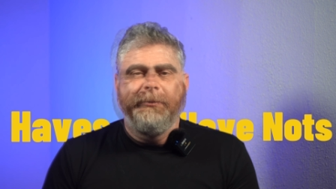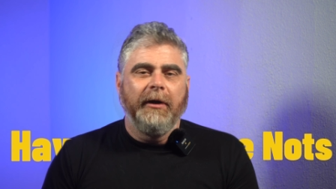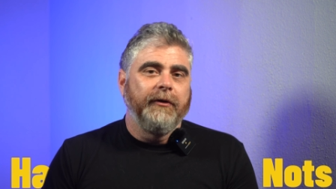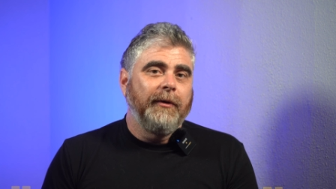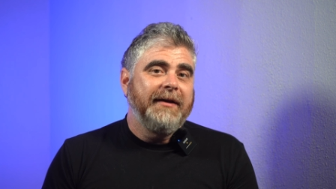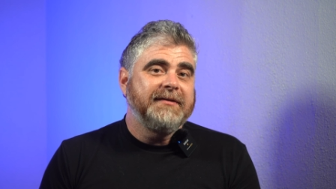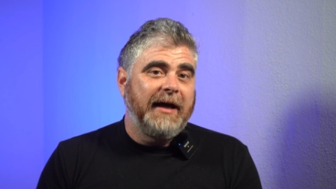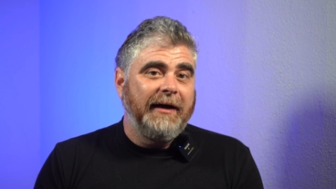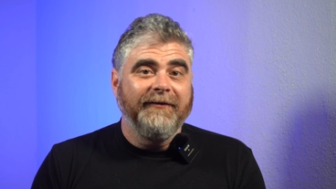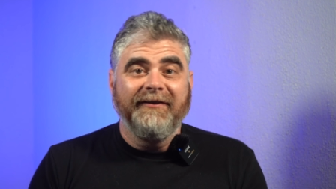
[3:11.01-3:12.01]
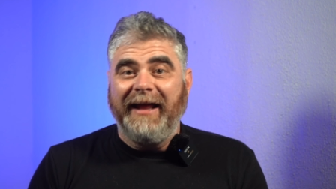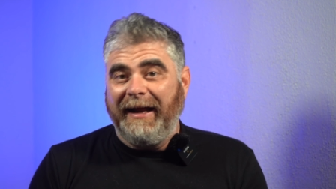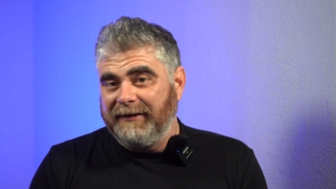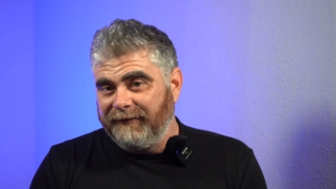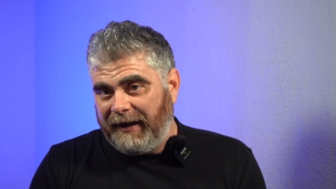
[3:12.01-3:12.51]
To be on the right side of
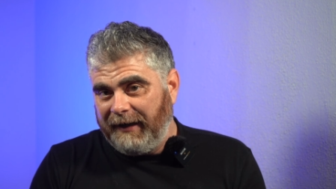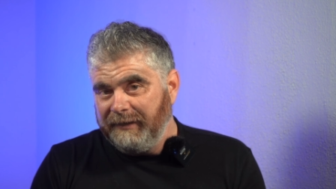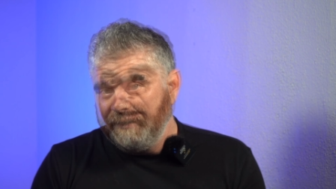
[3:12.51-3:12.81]
that divide,